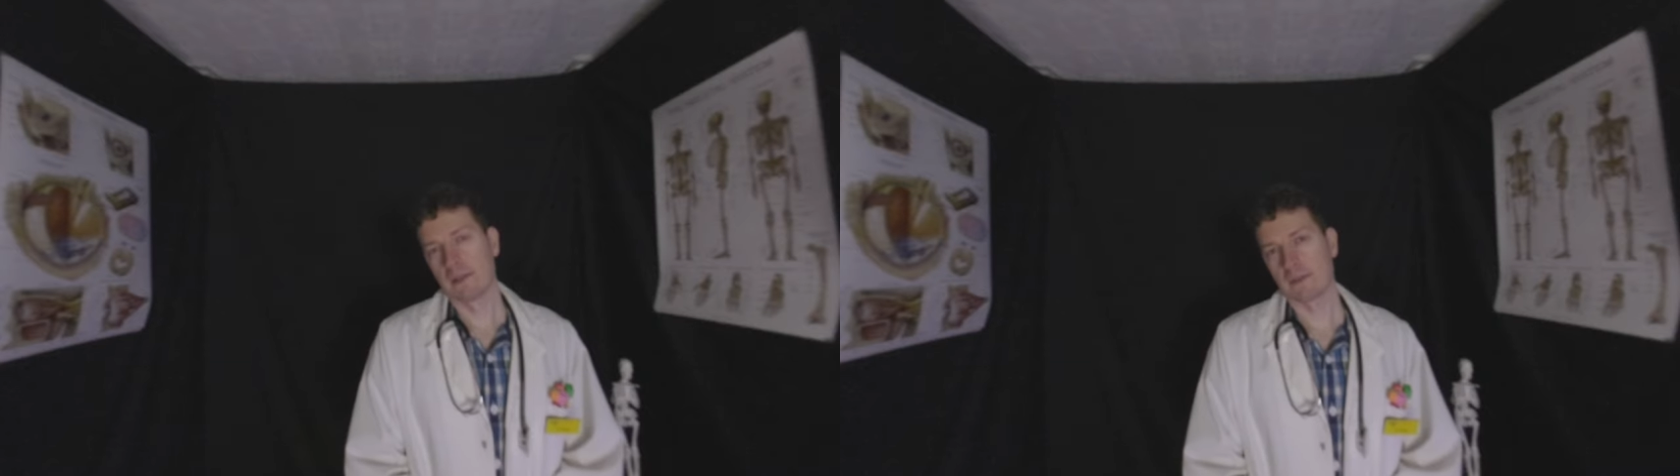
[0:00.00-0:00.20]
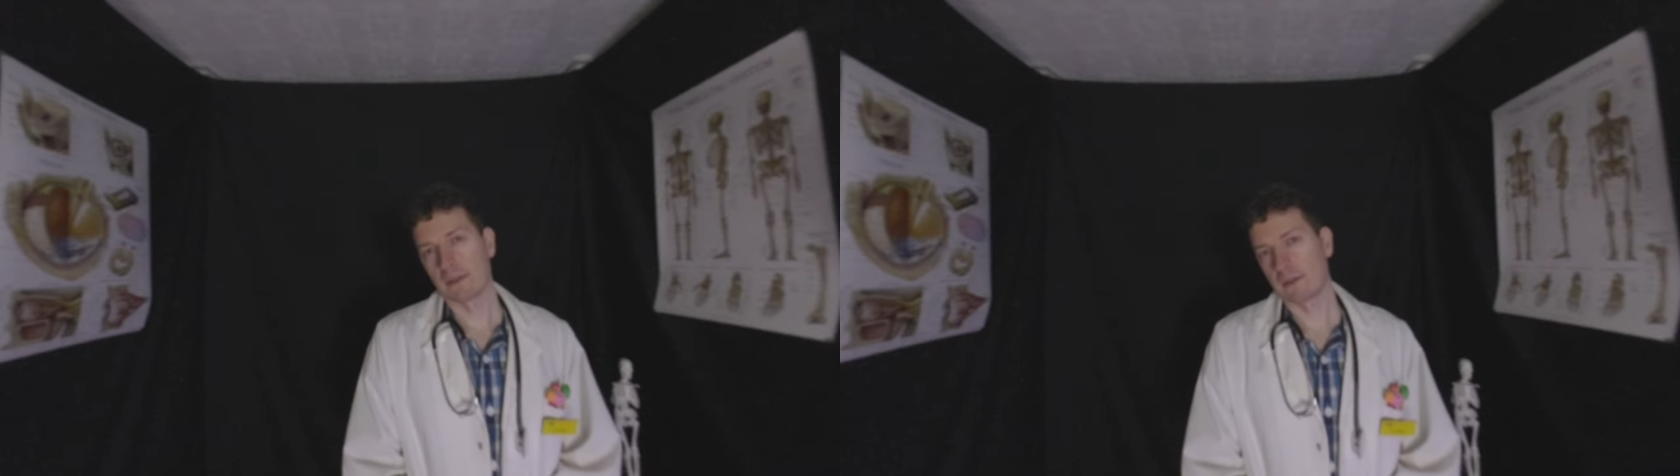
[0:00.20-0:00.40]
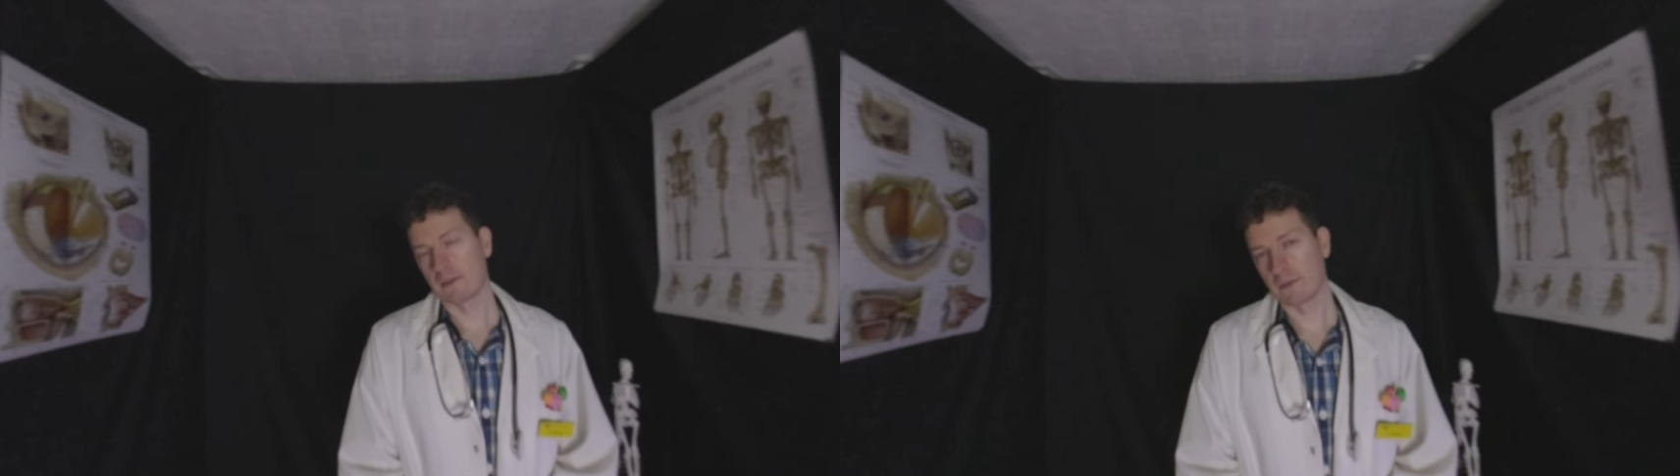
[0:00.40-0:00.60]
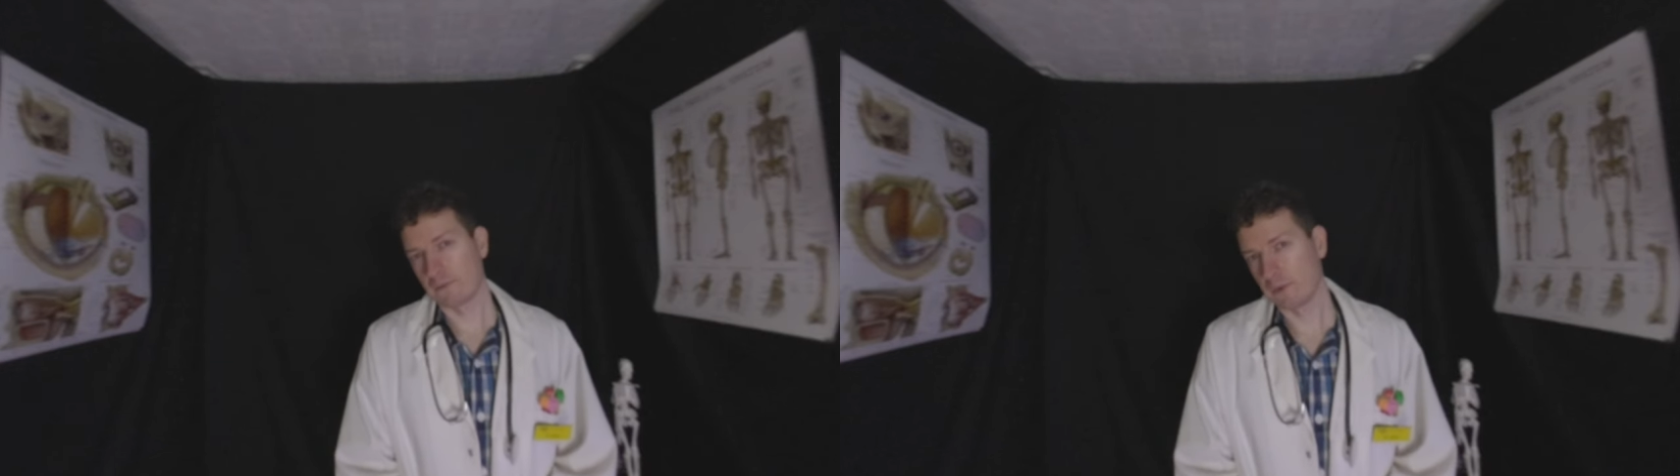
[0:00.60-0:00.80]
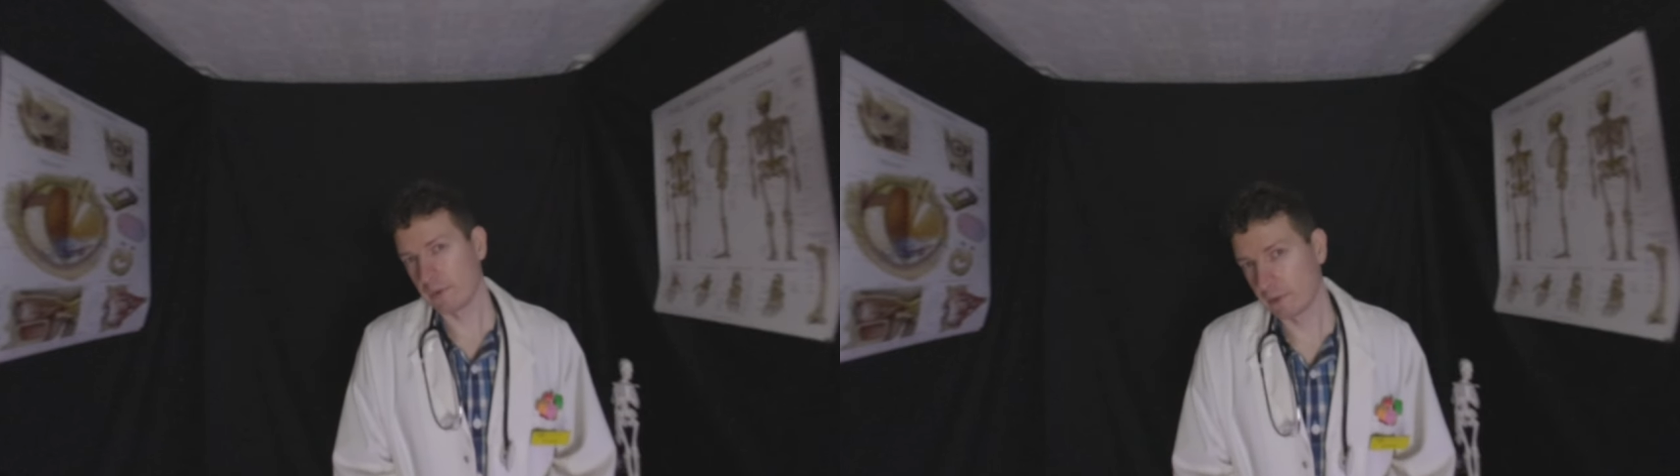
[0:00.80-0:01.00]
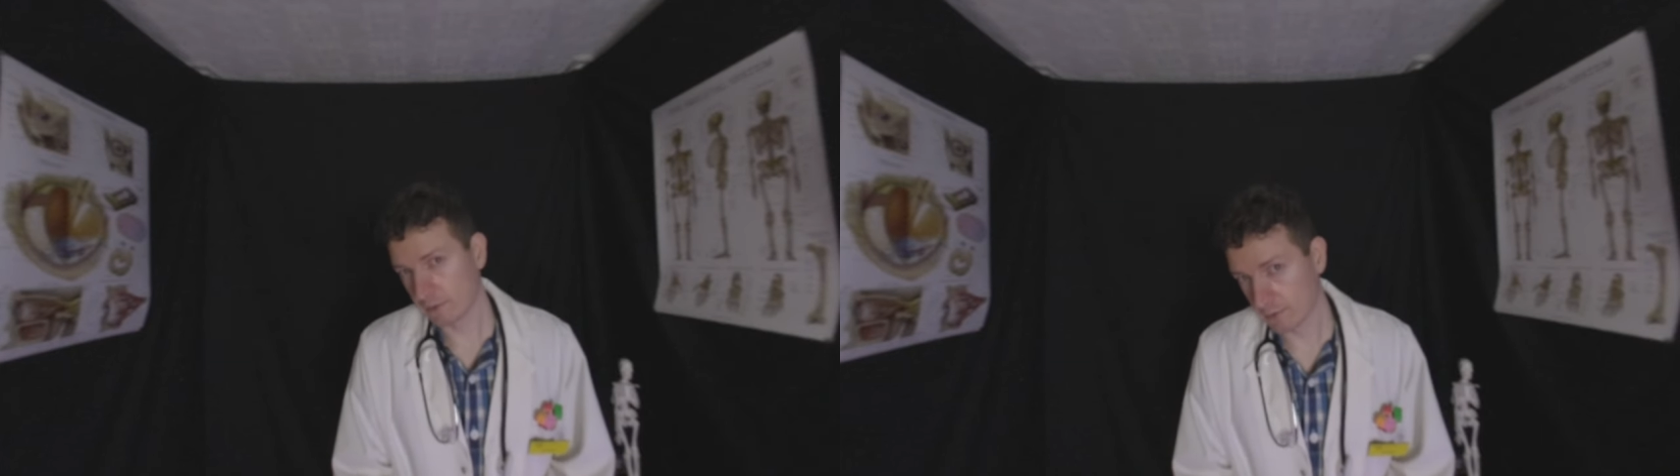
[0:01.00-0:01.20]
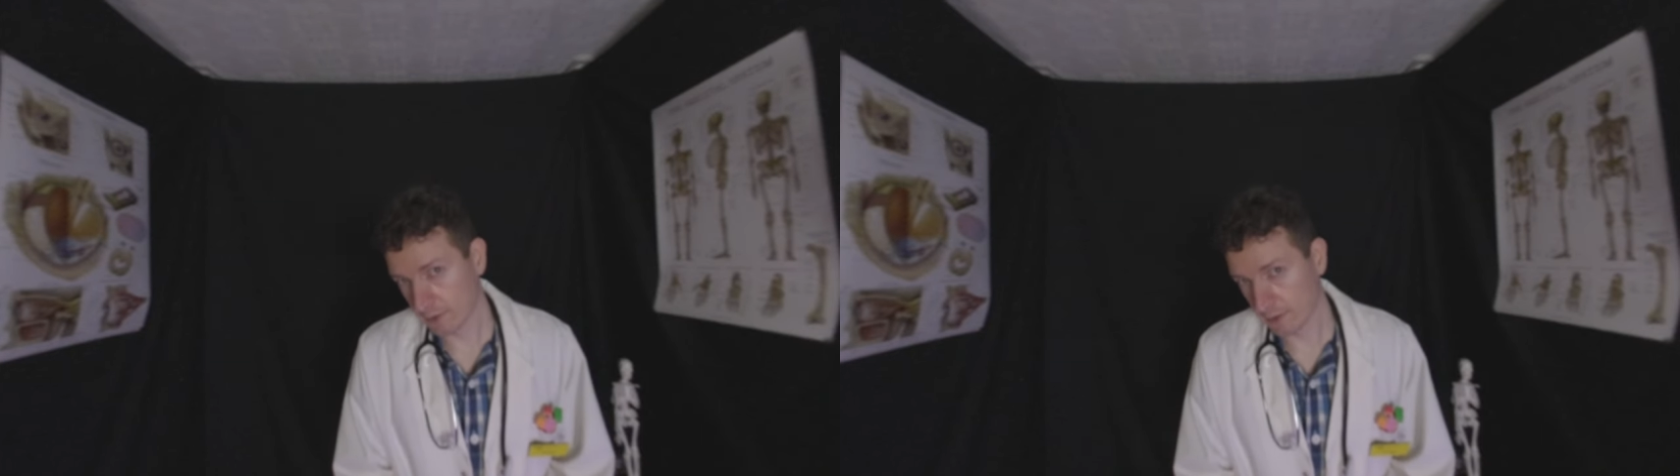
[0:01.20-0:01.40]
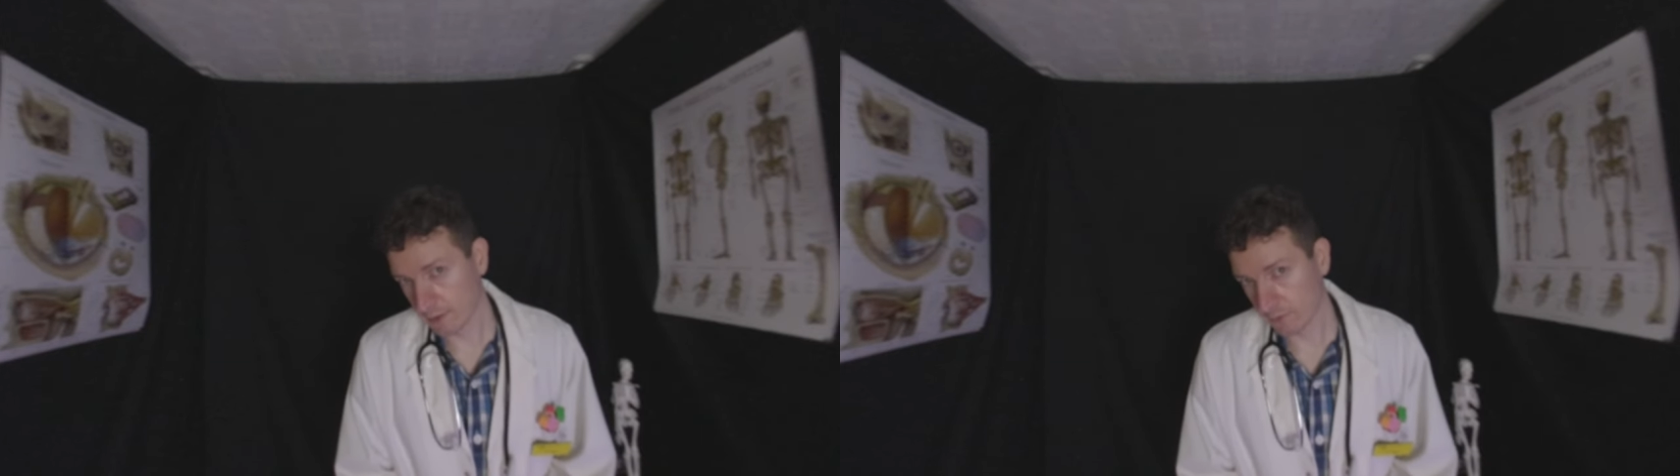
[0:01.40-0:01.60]
Take very good
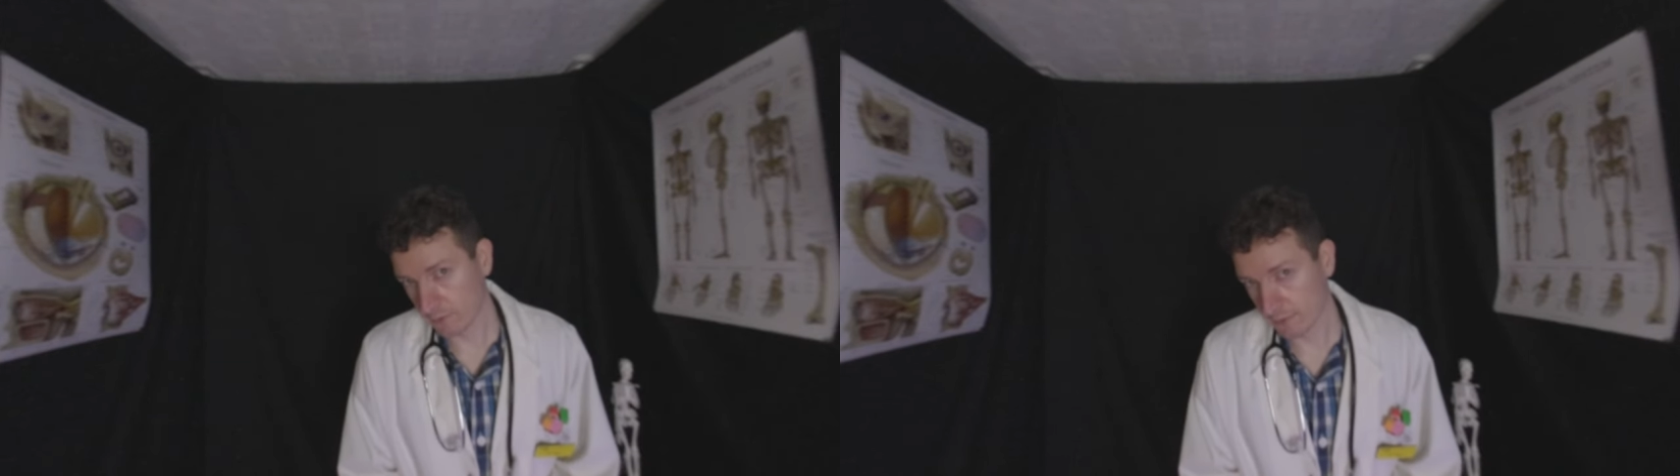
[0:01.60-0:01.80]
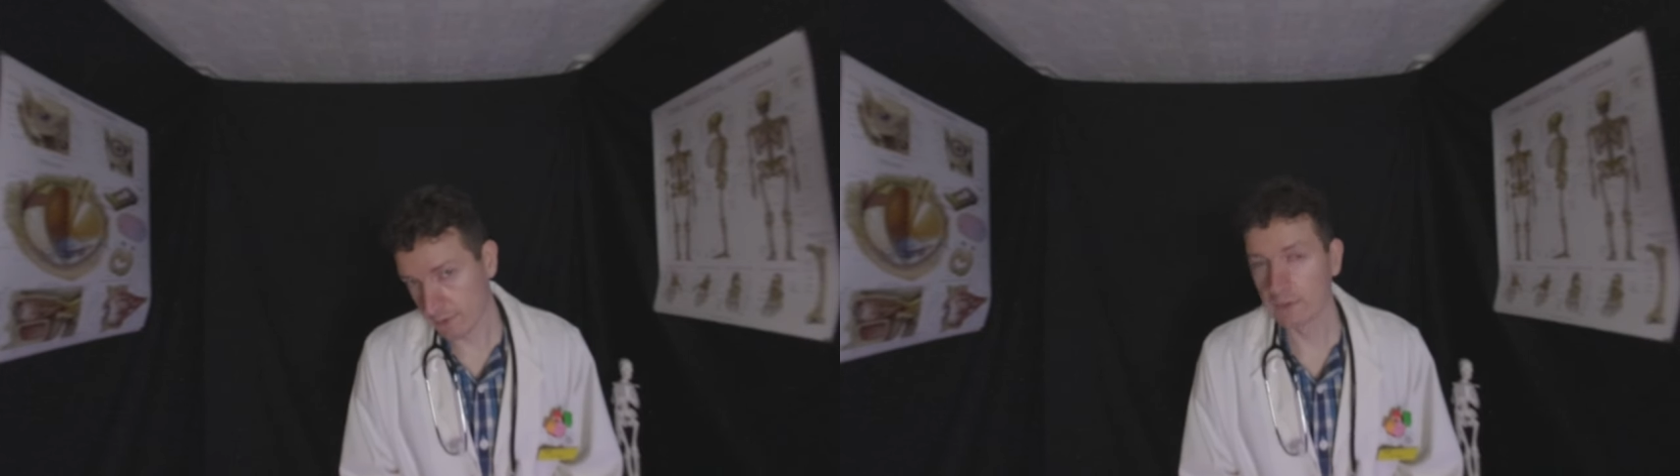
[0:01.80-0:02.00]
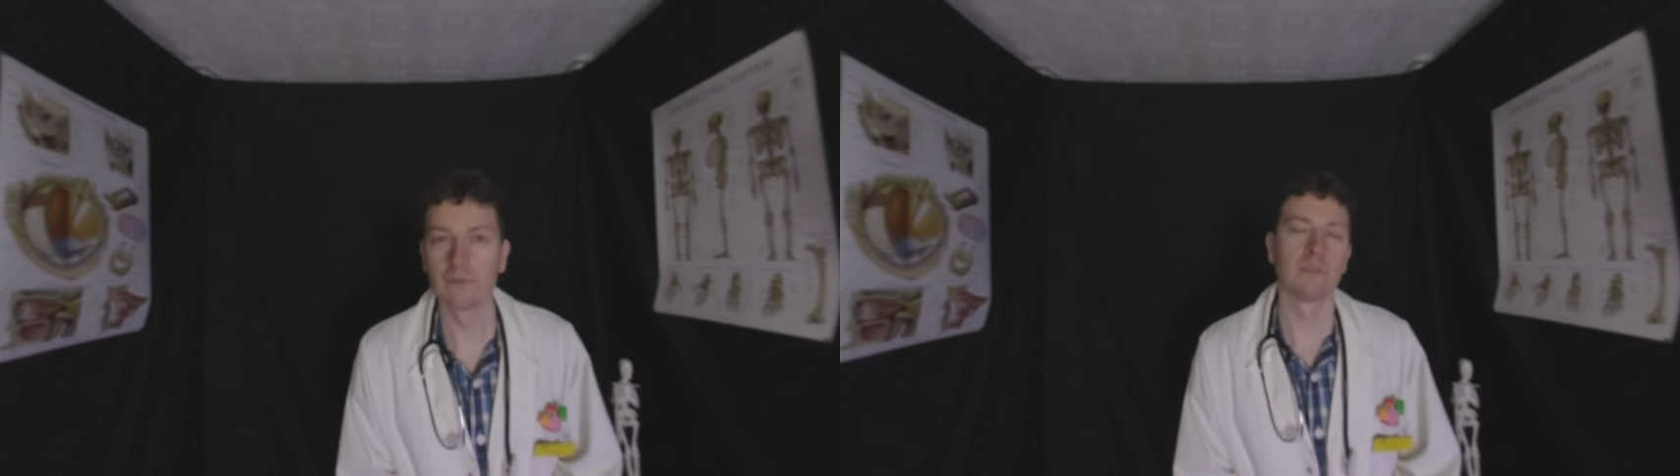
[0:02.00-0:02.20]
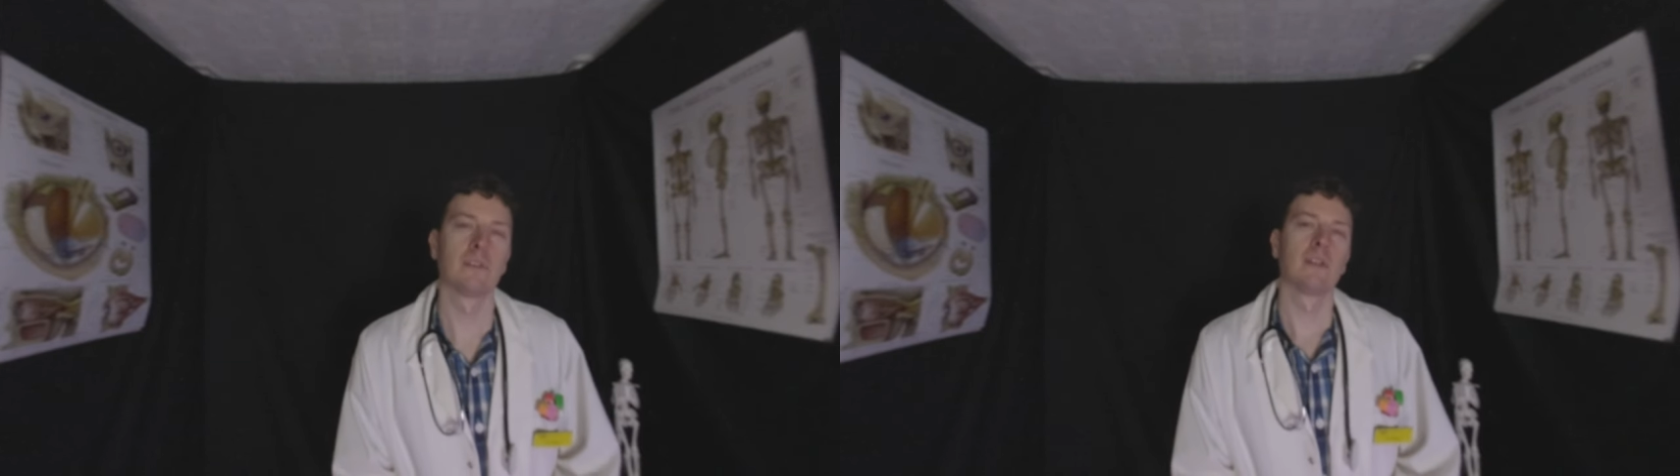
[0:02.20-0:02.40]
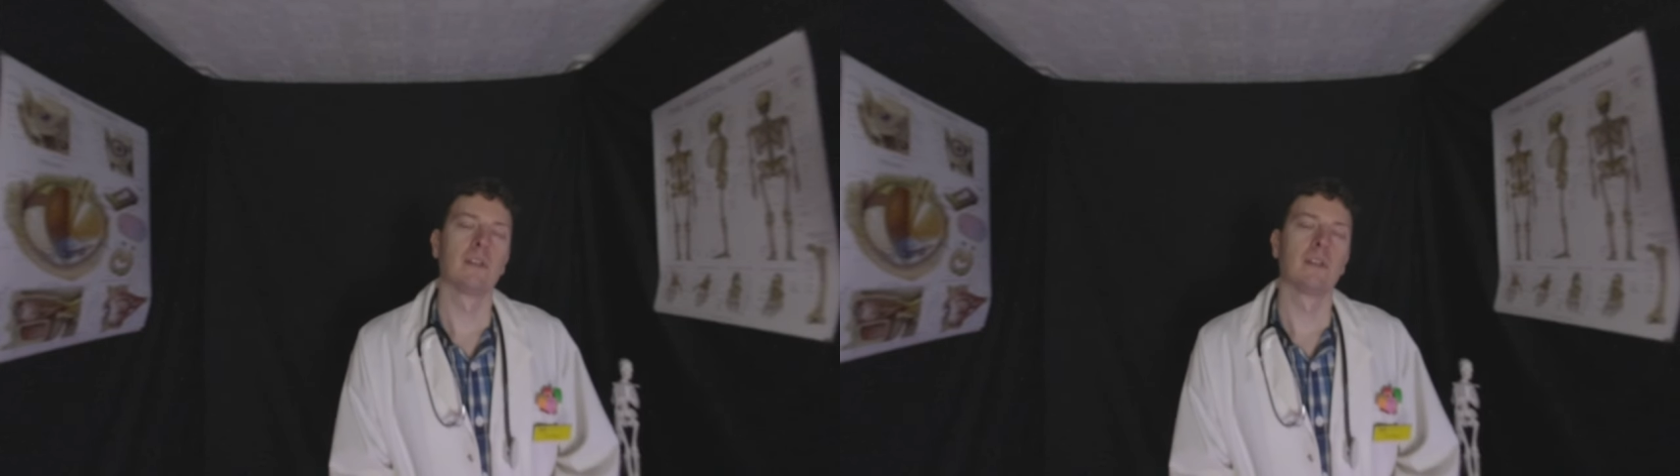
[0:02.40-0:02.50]
care of yourself.